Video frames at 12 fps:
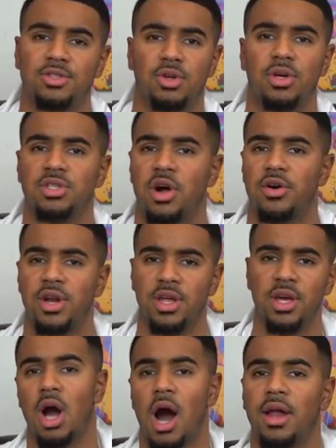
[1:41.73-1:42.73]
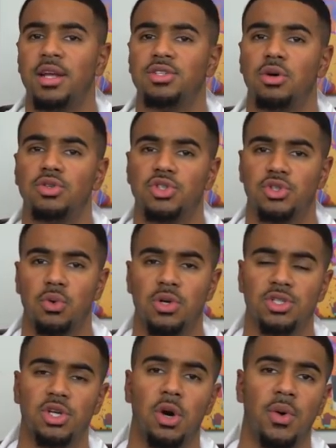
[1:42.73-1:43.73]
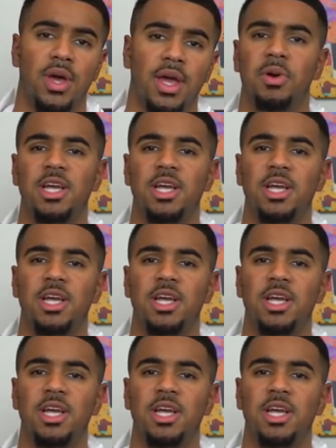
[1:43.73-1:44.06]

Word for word: so he's already got his own stores going,